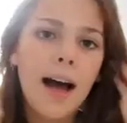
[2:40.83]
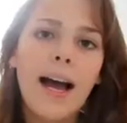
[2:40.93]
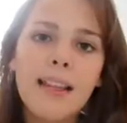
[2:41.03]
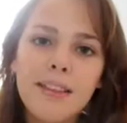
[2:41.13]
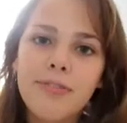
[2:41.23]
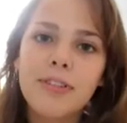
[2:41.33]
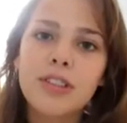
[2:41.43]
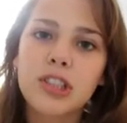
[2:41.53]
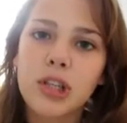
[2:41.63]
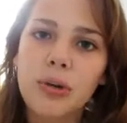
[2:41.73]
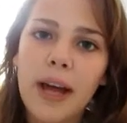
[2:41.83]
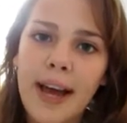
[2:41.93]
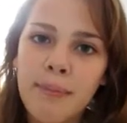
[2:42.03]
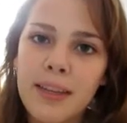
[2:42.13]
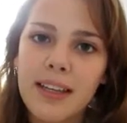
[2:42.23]
I feel so
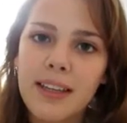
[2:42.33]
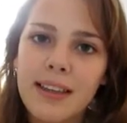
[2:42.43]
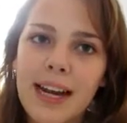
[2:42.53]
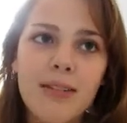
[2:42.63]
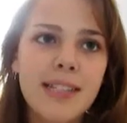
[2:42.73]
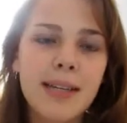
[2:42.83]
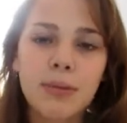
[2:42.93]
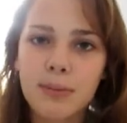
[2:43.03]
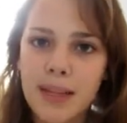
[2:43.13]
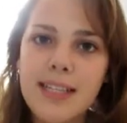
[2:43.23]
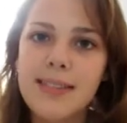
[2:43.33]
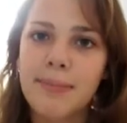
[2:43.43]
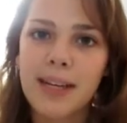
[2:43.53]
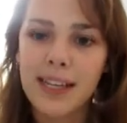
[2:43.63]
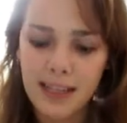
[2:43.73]
happy that I was able to bless
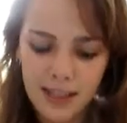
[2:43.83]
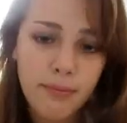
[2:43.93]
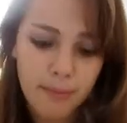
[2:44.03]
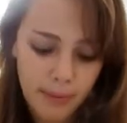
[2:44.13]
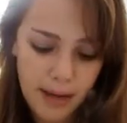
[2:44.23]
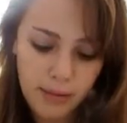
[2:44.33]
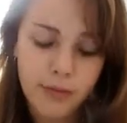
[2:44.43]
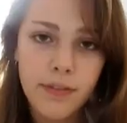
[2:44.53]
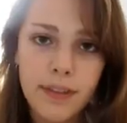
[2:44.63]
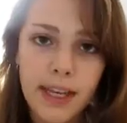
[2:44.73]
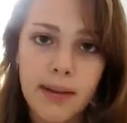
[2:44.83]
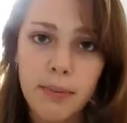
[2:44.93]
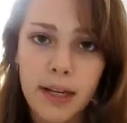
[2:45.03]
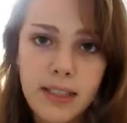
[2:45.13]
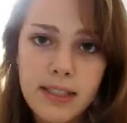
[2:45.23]
somebody. Mine were
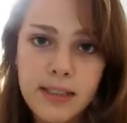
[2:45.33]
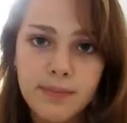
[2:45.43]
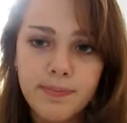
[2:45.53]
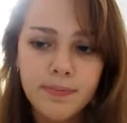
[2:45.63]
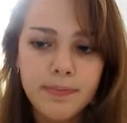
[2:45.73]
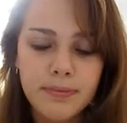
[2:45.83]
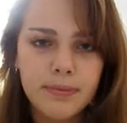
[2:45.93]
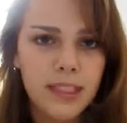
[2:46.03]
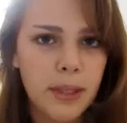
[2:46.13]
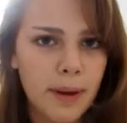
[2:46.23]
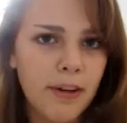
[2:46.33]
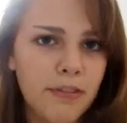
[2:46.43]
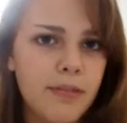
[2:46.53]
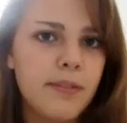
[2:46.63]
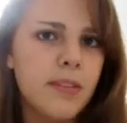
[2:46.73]
$58. They're
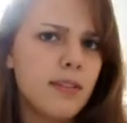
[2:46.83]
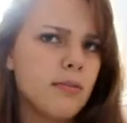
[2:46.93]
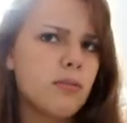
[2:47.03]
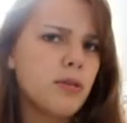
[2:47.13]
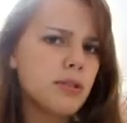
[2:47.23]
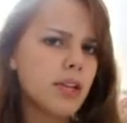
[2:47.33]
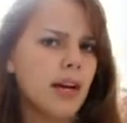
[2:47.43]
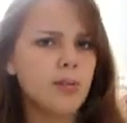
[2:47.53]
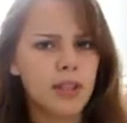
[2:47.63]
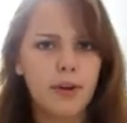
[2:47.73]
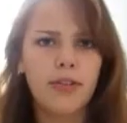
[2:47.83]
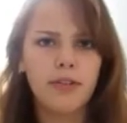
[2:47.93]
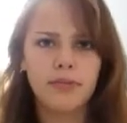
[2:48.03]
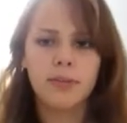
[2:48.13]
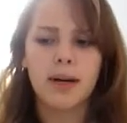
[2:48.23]
about 50, most Toms are about
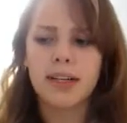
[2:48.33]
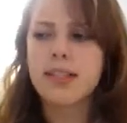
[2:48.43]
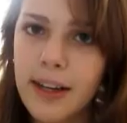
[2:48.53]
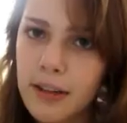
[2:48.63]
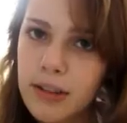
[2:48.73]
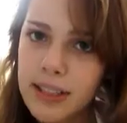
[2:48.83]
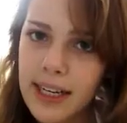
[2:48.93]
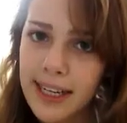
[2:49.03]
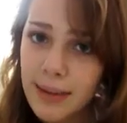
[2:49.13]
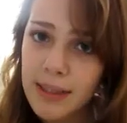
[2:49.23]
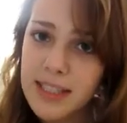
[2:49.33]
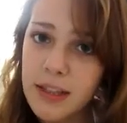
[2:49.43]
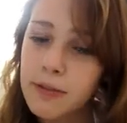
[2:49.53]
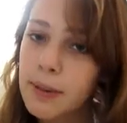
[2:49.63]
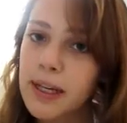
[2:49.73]
$50. Not only did I get
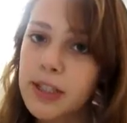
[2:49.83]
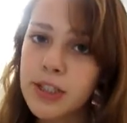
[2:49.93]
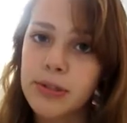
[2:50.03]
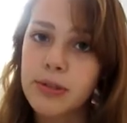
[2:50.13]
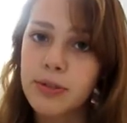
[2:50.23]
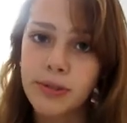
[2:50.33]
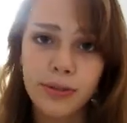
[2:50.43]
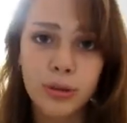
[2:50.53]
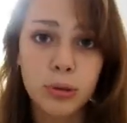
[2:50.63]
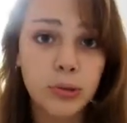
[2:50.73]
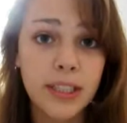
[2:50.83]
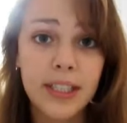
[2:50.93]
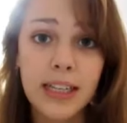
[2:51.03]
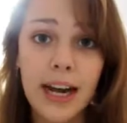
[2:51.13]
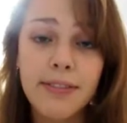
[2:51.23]
myself a pair of shoes for the new school
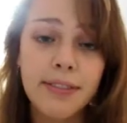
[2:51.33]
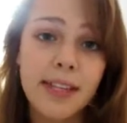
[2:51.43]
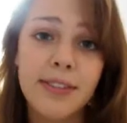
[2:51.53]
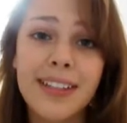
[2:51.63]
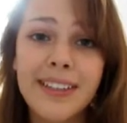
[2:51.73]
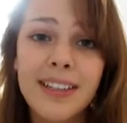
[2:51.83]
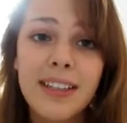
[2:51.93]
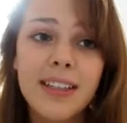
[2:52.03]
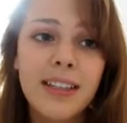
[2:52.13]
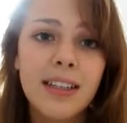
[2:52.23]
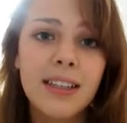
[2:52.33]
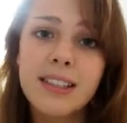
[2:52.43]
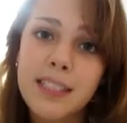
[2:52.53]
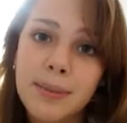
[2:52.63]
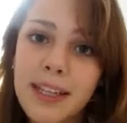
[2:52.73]
year, I've given
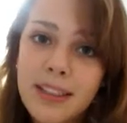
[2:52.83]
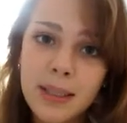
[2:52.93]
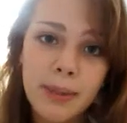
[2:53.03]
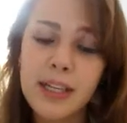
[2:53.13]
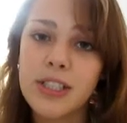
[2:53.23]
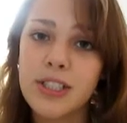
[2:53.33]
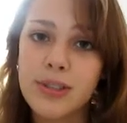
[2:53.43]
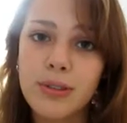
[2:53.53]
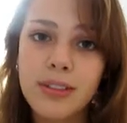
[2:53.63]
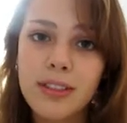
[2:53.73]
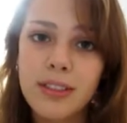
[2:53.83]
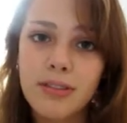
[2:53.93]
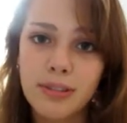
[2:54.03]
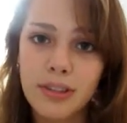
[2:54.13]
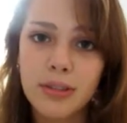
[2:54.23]
somebody else a pair of shoes
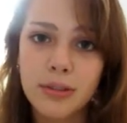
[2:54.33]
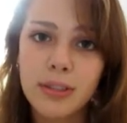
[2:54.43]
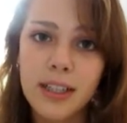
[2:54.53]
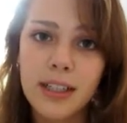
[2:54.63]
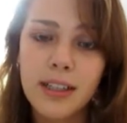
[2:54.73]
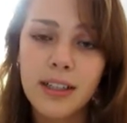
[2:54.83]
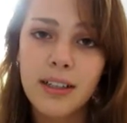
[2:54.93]
for the school year.